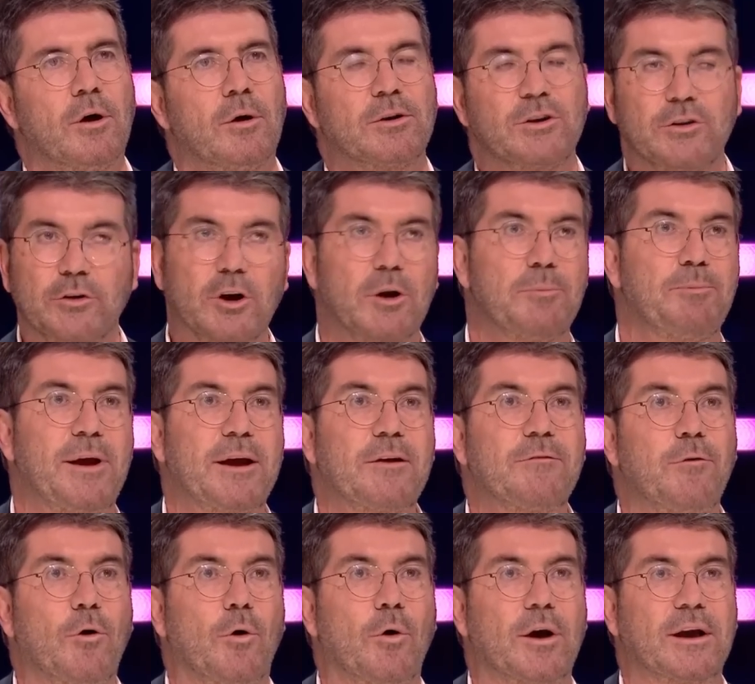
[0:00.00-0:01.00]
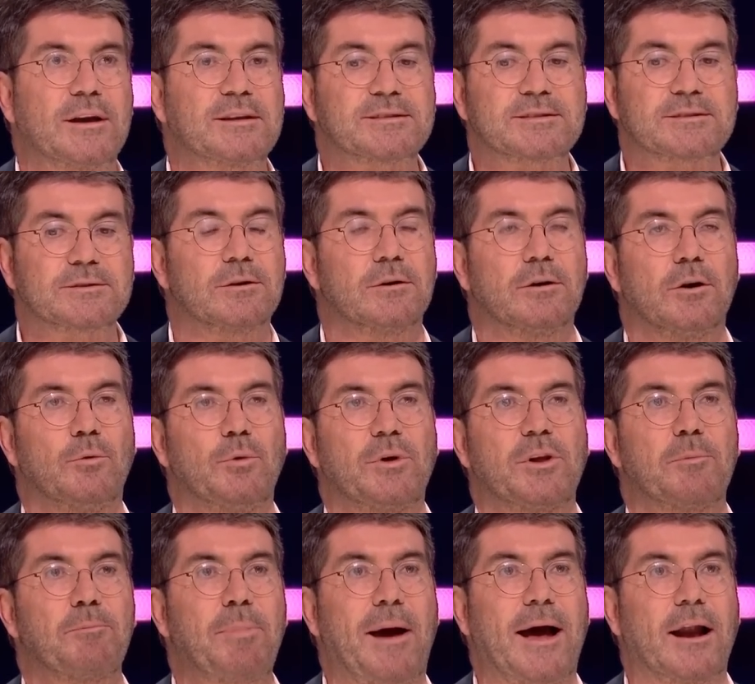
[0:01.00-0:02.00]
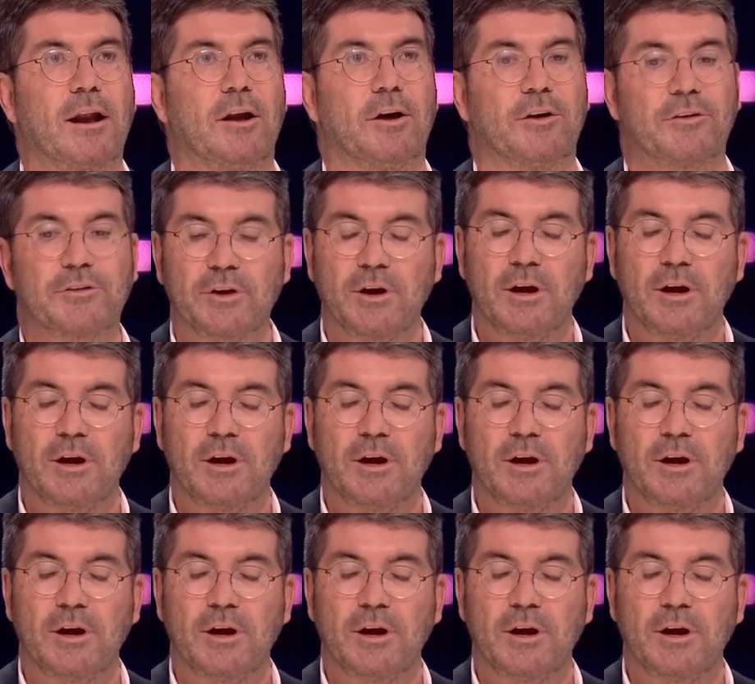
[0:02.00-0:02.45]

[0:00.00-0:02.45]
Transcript: you've got a big voice with a ballad,